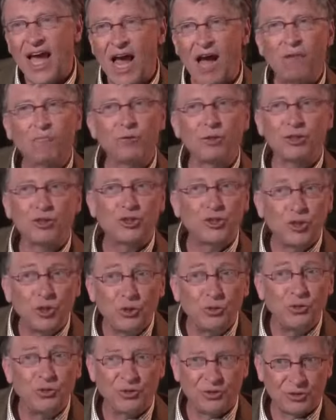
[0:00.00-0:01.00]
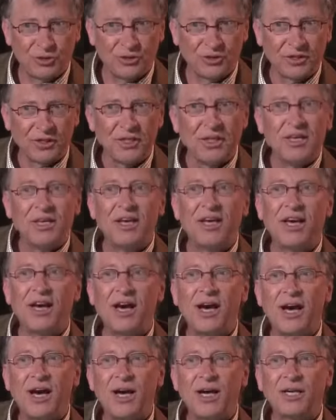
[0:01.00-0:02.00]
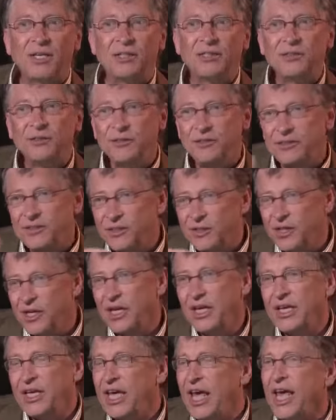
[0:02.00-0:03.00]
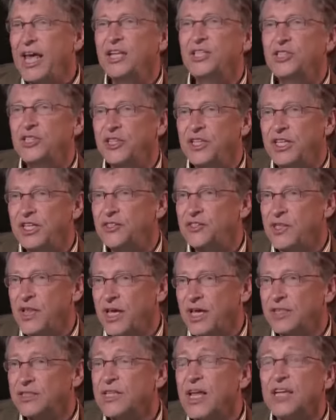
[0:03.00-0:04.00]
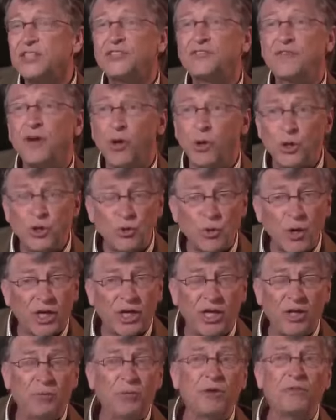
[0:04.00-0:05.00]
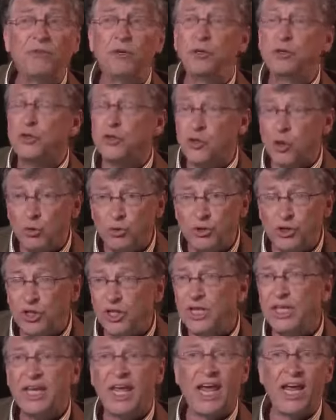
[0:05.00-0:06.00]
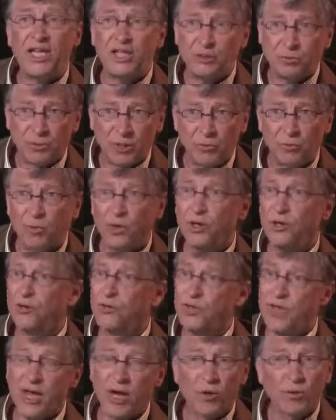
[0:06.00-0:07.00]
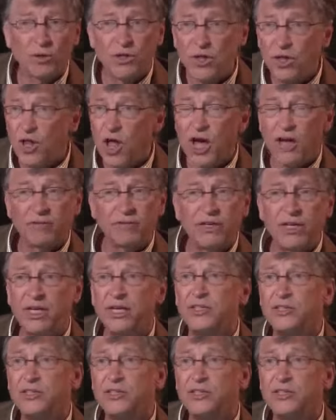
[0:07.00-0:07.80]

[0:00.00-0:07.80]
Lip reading: average students to engage in these things, that's very tricky. And we've used social engagement, where you're there with a lot of